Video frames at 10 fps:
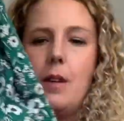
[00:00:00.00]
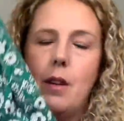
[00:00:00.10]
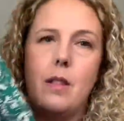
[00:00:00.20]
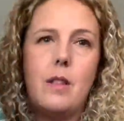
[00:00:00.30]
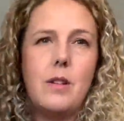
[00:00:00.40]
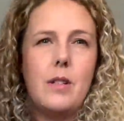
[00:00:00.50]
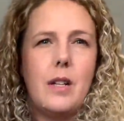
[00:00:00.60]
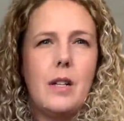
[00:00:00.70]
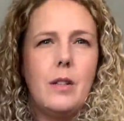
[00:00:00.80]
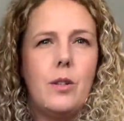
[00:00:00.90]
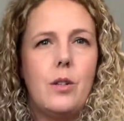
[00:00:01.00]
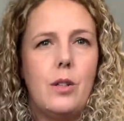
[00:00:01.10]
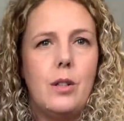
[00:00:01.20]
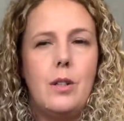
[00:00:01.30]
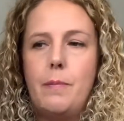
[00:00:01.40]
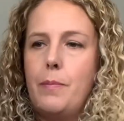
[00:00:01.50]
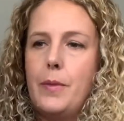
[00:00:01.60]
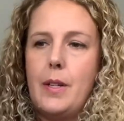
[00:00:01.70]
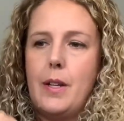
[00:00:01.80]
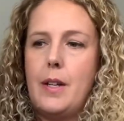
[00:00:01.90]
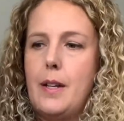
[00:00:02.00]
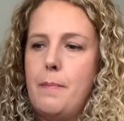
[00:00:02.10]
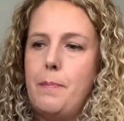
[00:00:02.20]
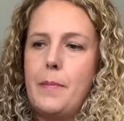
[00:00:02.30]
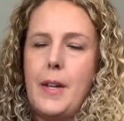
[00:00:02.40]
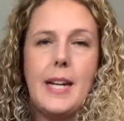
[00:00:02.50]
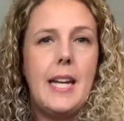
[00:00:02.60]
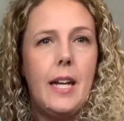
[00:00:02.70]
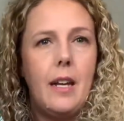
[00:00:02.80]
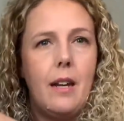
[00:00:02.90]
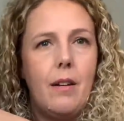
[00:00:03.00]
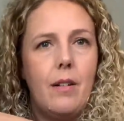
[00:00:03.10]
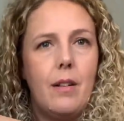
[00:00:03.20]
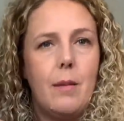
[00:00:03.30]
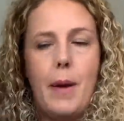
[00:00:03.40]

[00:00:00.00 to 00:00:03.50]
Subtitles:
And there's like a little, a kick in the